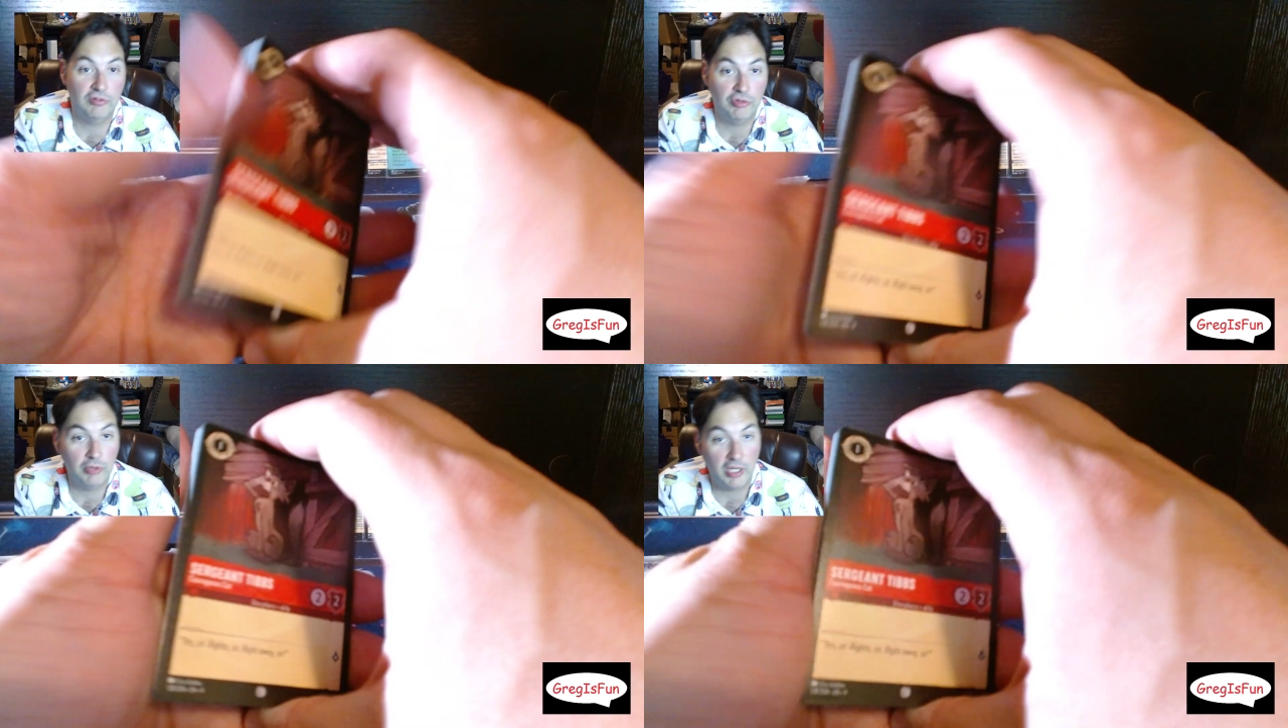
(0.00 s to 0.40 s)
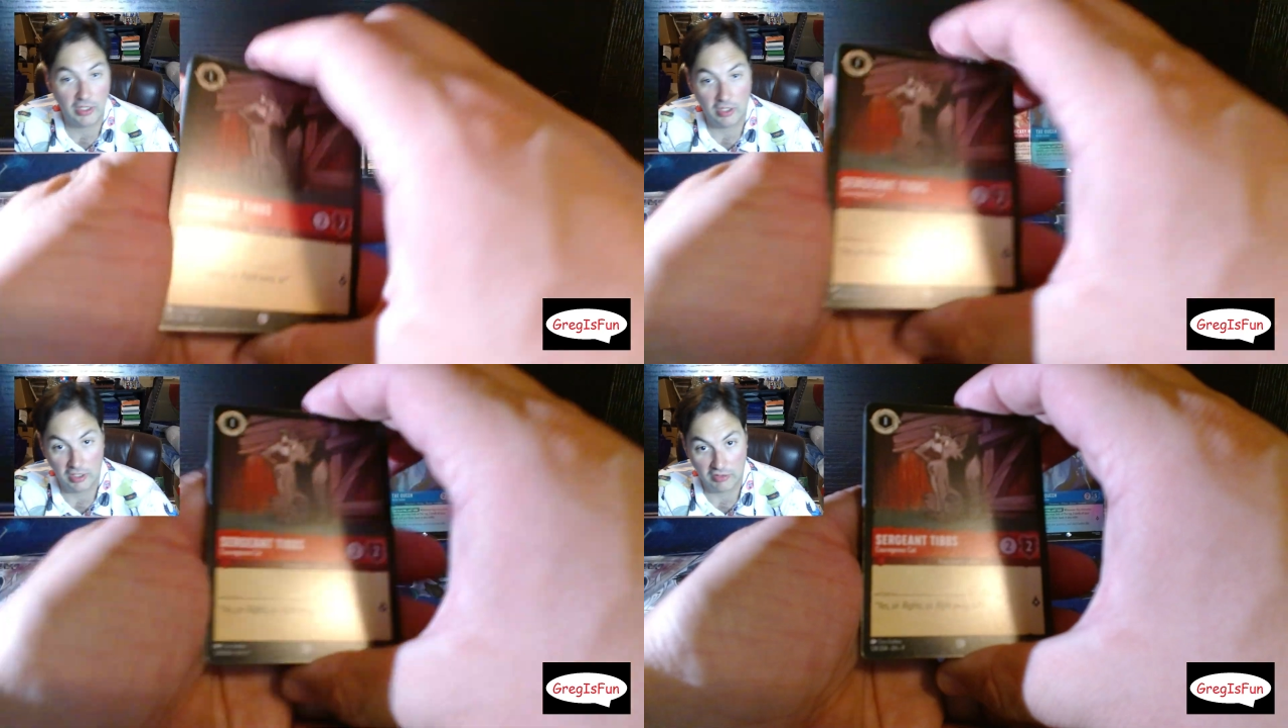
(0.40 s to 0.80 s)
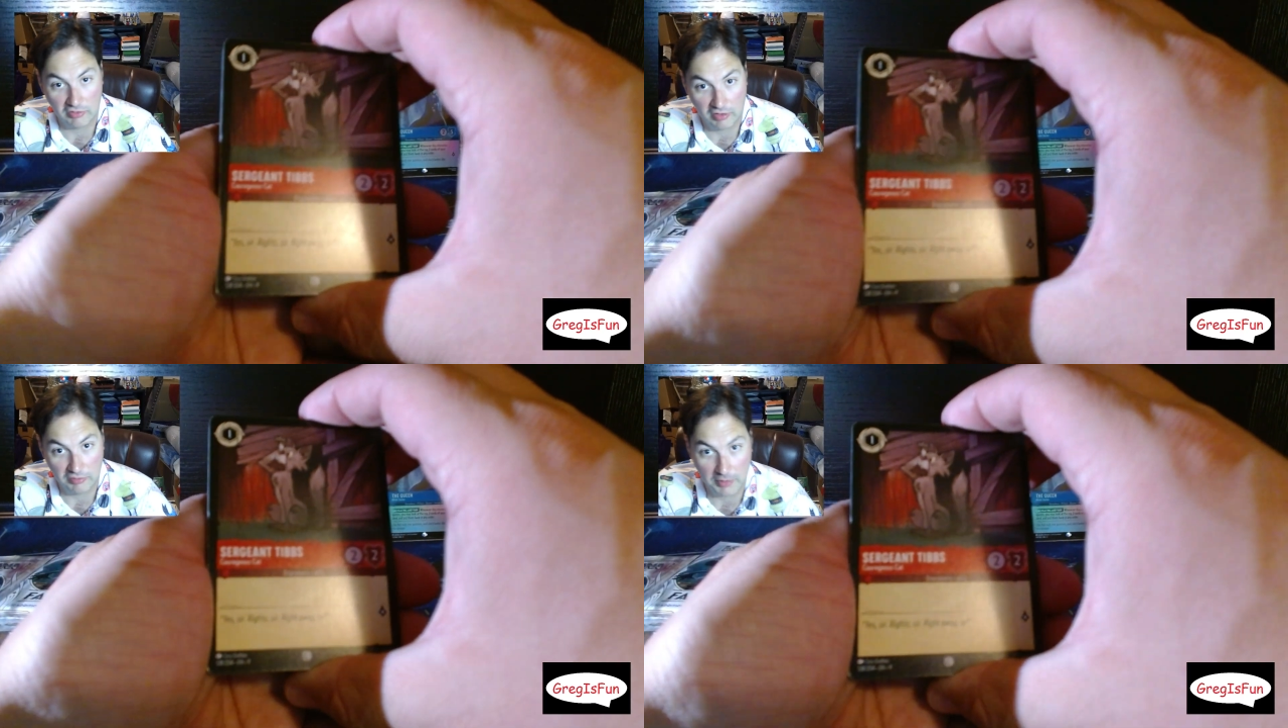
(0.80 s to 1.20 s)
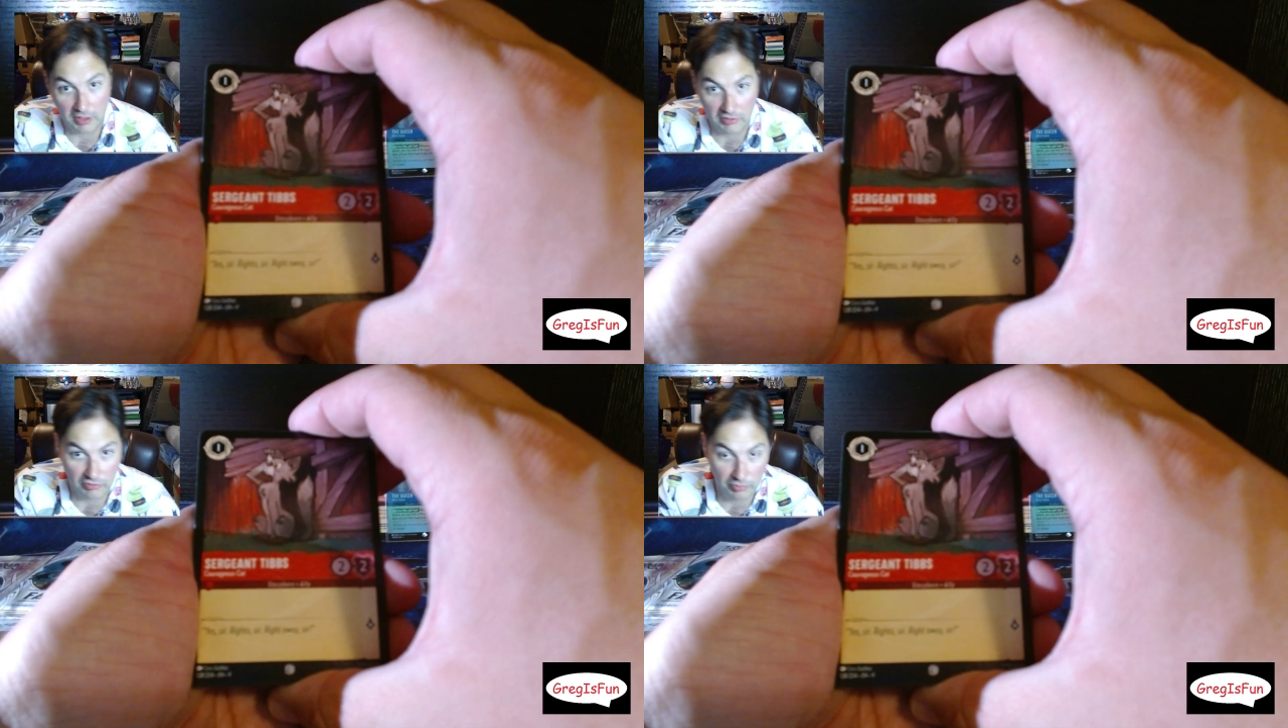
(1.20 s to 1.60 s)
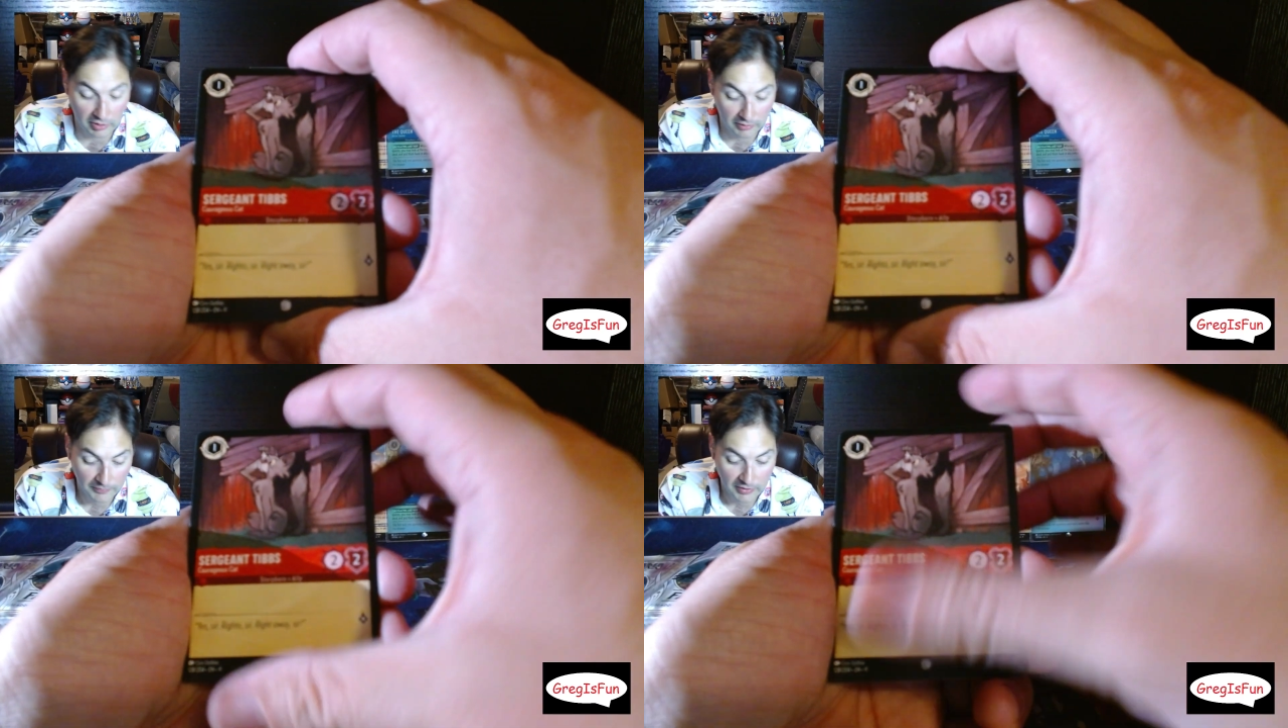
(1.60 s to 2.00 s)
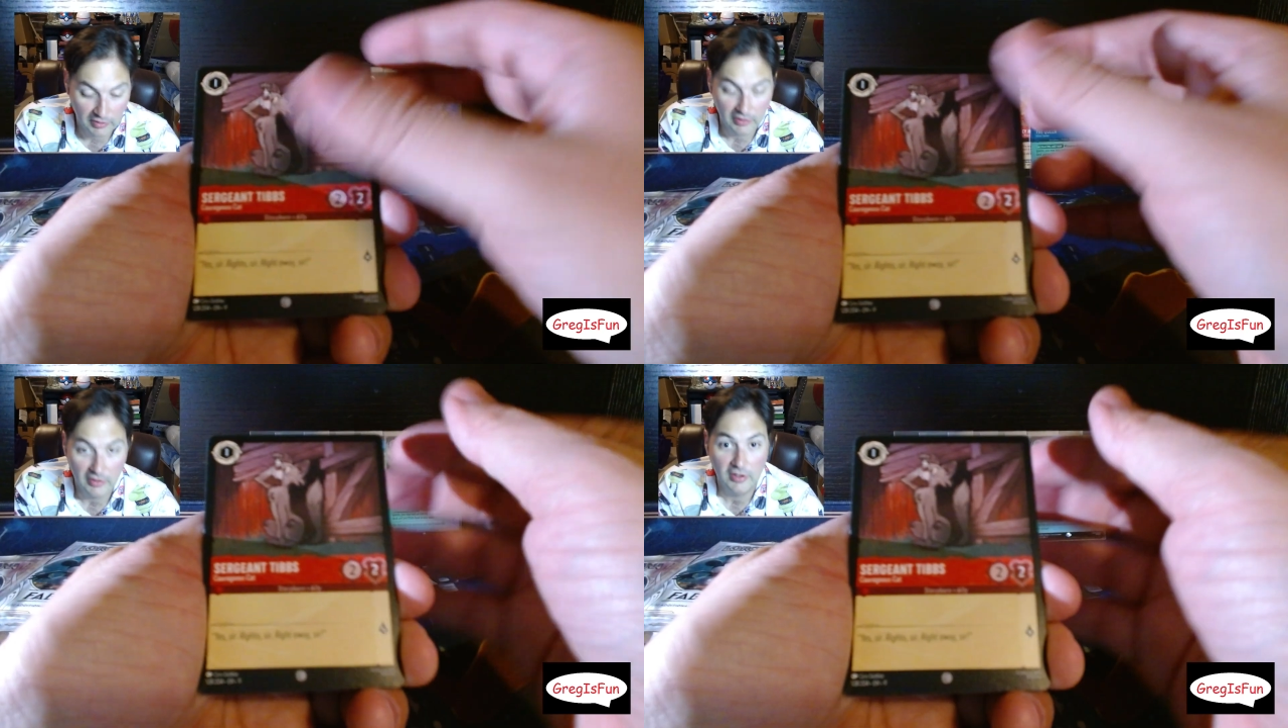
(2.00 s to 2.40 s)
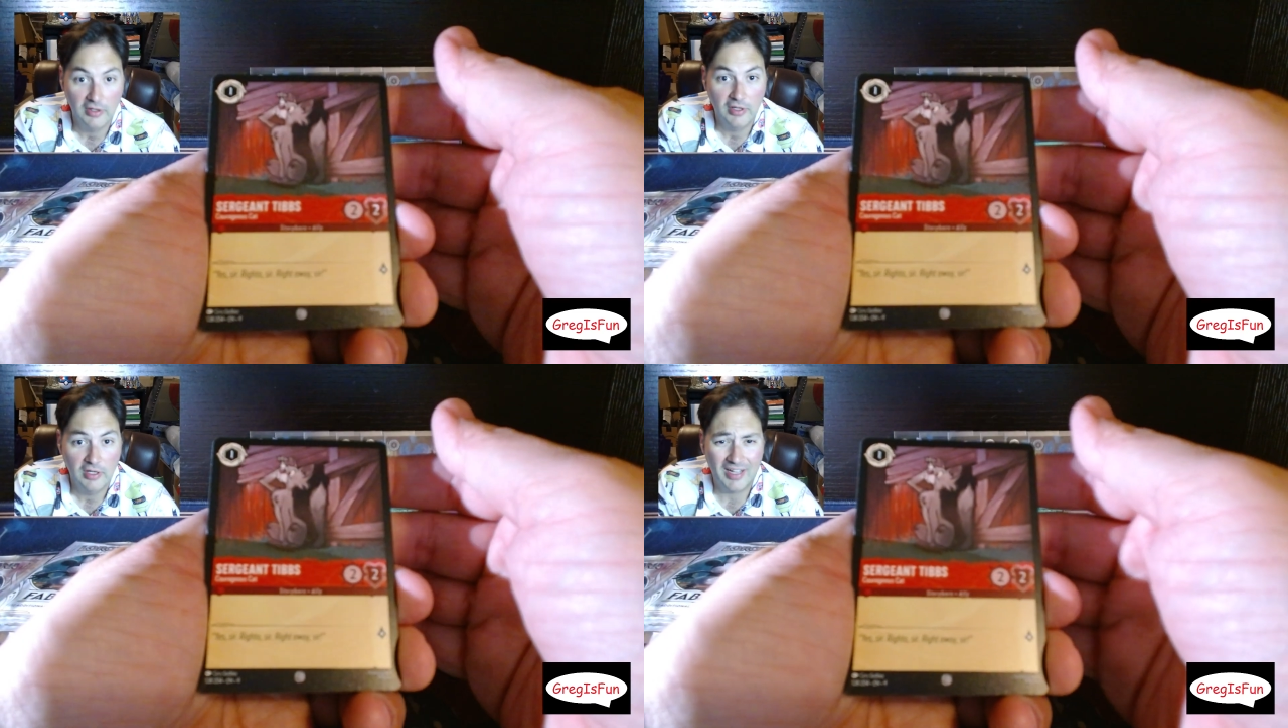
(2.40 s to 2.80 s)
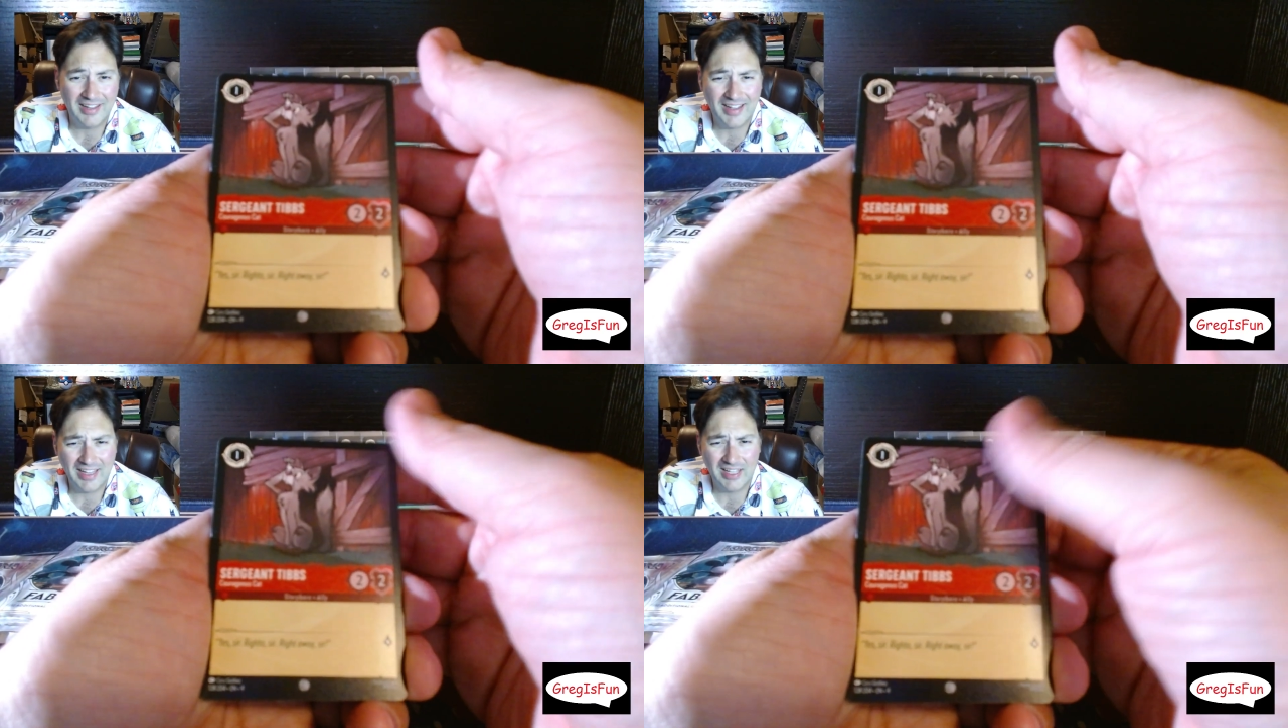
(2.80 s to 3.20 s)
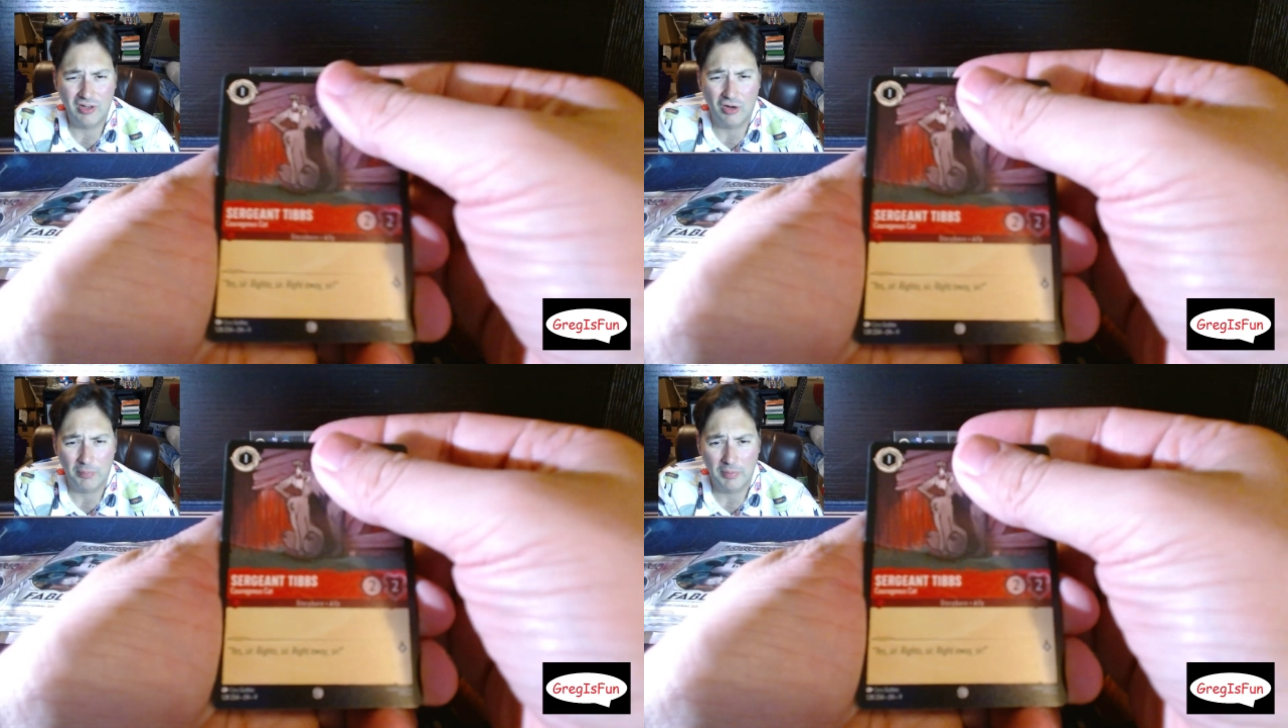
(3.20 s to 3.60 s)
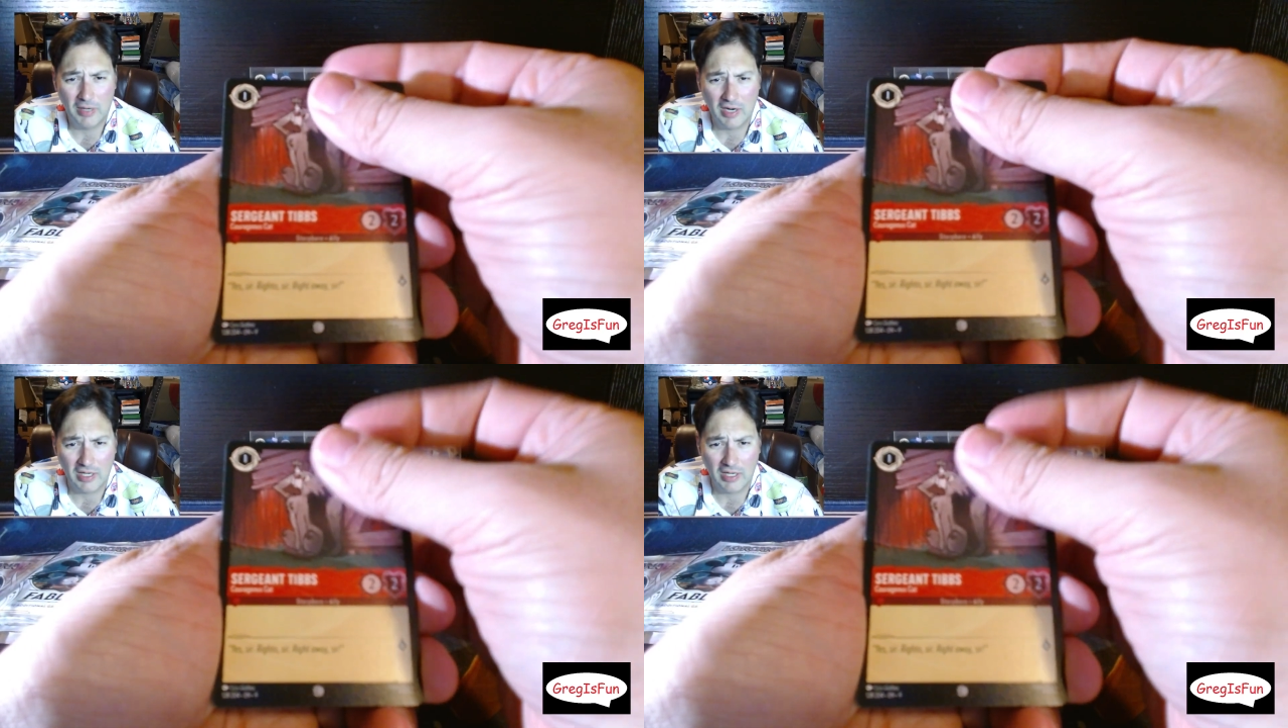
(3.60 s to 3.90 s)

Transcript: 2 Iconics in this box as well. A guy can hope. All right,